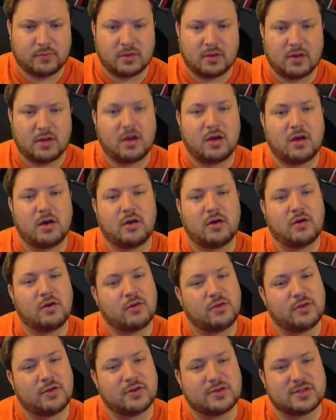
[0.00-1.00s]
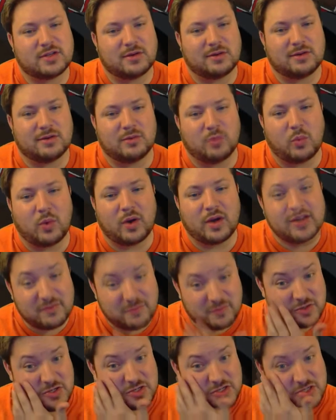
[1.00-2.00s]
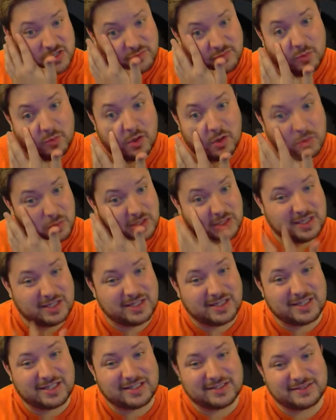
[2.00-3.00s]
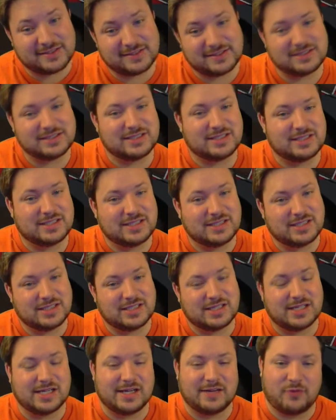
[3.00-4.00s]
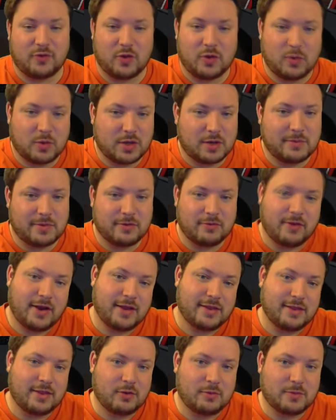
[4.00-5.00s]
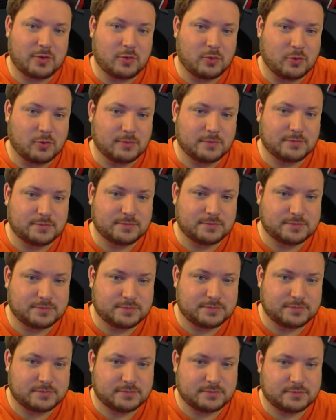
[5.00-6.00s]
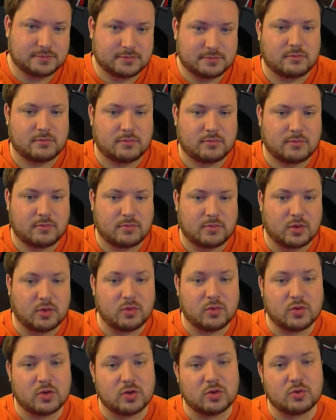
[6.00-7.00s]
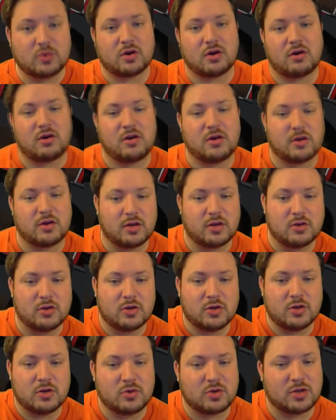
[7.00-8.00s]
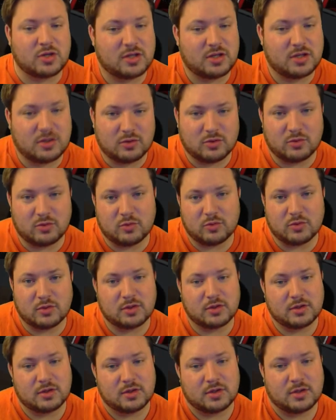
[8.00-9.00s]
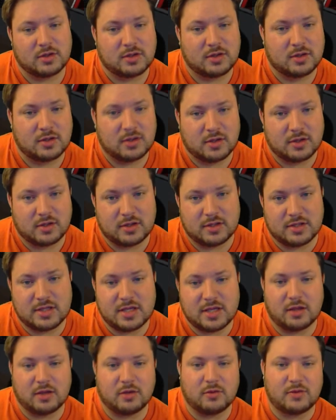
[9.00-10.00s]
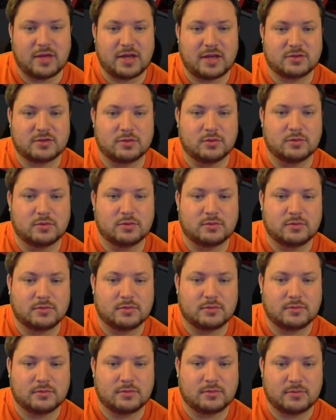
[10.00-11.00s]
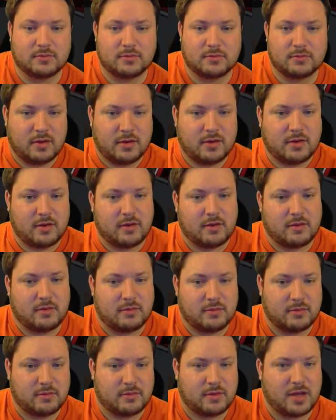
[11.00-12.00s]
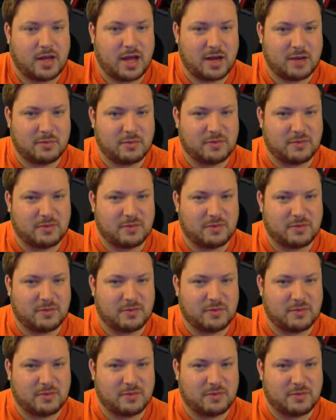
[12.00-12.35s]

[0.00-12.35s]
Oh, there's a white version of what we needed. Uh, if only we could have been red. That would have been cool. Ooh, a new card. A new Kadoo. Yellow. That's cool. Gotta be